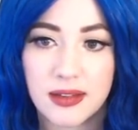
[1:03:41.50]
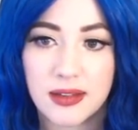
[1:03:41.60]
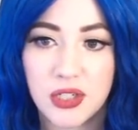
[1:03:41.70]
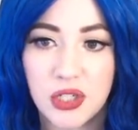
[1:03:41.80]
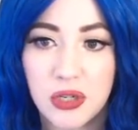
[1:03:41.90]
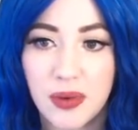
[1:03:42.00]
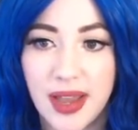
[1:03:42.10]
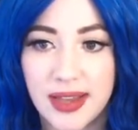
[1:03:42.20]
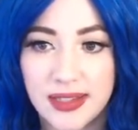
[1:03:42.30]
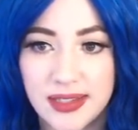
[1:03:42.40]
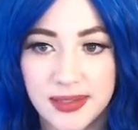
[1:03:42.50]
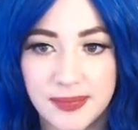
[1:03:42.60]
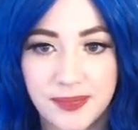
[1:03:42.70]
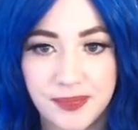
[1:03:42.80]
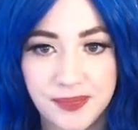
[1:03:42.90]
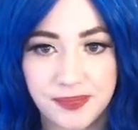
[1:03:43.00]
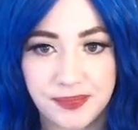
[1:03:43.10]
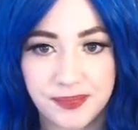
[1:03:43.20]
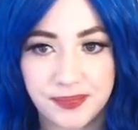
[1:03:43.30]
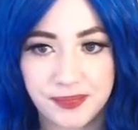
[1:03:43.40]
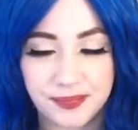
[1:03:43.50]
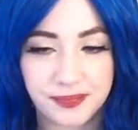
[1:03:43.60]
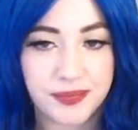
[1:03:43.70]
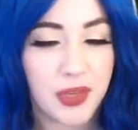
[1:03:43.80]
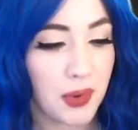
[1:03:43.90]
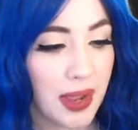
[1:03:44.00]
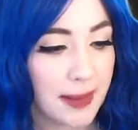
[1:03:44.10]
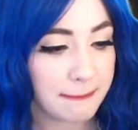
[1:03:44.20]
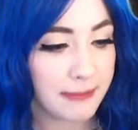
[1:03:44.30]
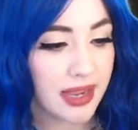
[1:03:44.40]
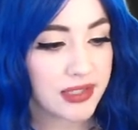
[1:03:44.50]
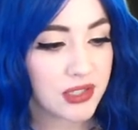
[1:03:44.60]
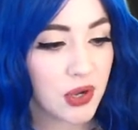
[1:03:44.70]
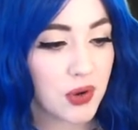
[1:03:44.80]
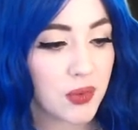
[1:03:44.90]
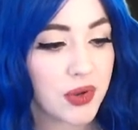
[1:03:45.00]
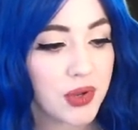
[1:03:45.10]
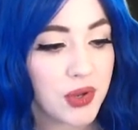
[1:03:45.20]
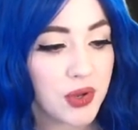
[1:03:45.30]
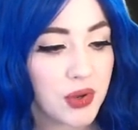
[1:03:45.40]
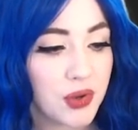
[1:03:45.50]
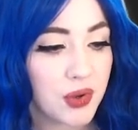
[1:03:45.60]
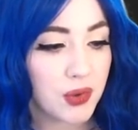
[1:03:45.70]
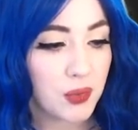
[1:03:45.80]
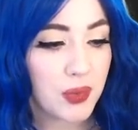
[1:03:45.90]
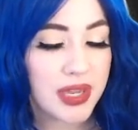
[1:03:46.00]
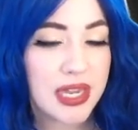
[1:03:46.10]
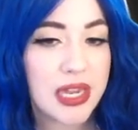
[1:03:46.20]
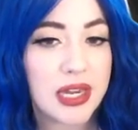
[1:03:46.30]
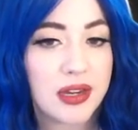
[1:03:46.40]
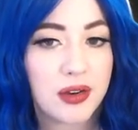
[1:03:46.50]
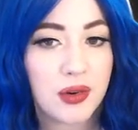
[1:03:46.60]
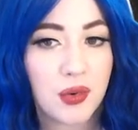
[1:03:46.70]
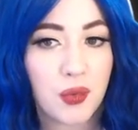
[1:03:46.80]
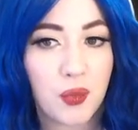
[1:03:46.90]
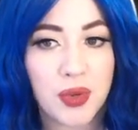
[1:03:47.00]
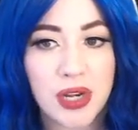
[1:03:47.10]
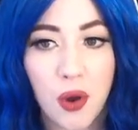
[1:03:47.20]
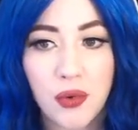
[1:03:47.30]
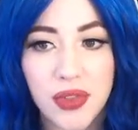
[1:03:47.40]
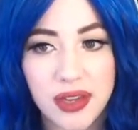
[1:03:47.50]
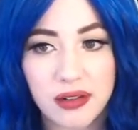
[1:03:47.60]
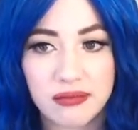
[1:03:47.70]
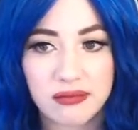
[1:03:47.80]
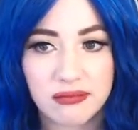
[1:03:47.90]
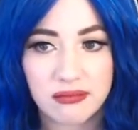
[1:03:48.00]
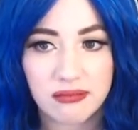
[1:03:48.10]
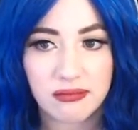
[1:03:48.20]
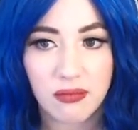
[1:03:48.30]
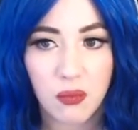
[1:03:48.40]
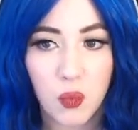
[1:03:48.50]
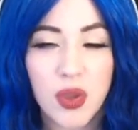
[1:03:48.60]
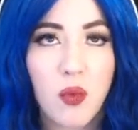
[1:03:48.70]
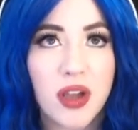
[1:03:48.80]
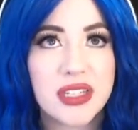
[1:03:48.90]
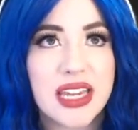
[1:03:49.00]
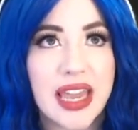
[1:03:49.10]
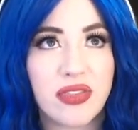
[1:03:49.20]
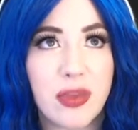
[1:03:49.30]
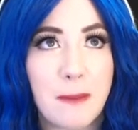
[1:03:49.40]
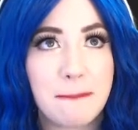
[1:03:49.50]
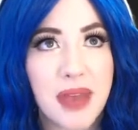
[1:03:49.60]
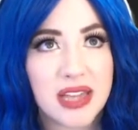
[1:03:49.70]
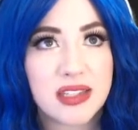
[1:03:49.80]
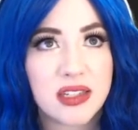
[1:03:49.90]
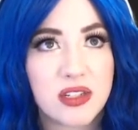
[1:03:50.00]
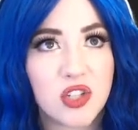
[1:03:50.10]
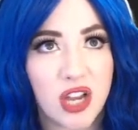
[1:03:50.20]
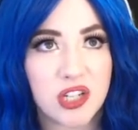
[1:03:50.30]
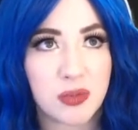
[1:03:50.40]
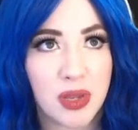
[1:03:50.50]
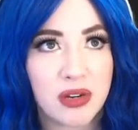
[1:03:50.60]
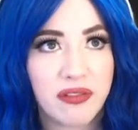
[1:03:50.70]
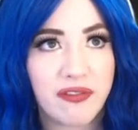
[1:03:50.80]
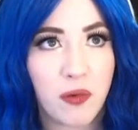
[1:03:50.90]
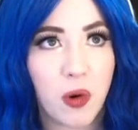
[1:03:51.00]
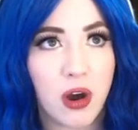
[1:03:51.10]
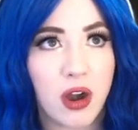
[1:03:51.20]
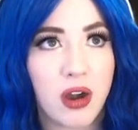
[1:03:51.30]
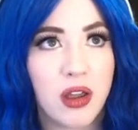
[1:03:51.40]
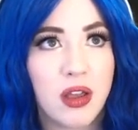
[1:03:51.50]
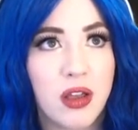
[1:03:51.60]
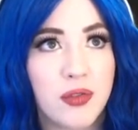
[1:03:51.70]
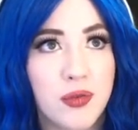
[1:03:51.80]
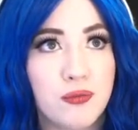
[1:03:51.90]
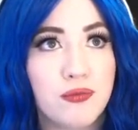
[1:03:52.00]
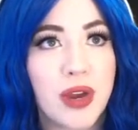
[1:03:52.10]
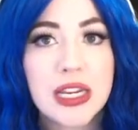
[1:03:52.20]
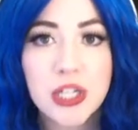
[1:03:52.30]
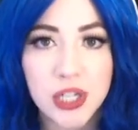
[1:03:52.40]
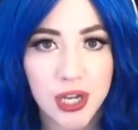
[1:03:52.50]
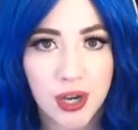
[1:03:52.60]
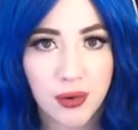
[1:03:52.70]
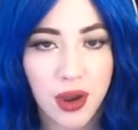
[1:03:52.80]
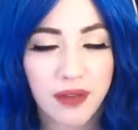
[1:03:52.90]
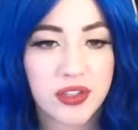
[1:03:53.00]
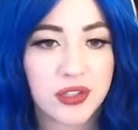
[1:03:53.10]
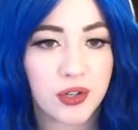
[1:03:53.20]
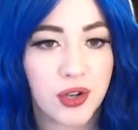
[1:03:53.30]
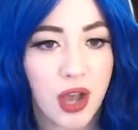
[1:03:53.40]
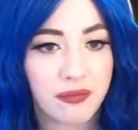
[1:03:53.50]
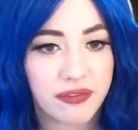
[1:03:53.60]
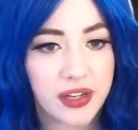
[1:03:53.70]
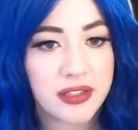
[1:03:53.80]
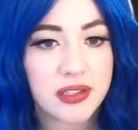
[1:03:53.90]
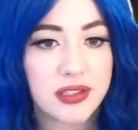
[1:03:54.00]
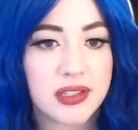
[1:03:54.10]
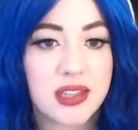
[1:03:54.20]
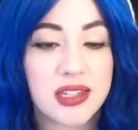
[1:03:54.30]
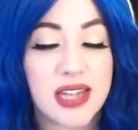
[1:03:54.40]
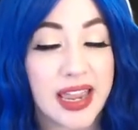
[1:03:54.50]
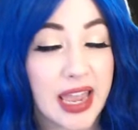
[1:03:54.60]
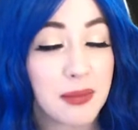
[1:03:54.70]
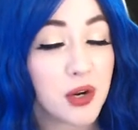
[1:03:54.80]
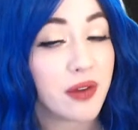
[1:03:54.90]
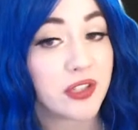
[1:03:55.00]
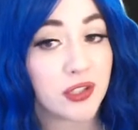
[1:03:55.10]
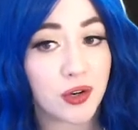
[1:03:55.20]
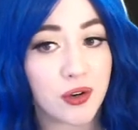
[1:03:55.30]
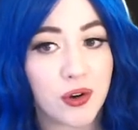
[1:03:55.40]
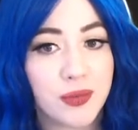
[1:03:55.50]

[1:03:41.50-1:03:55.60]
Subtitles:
2S. Okay? And so we know that we want to get the best judgment for the ratio of the circumference to the diameter of a circle.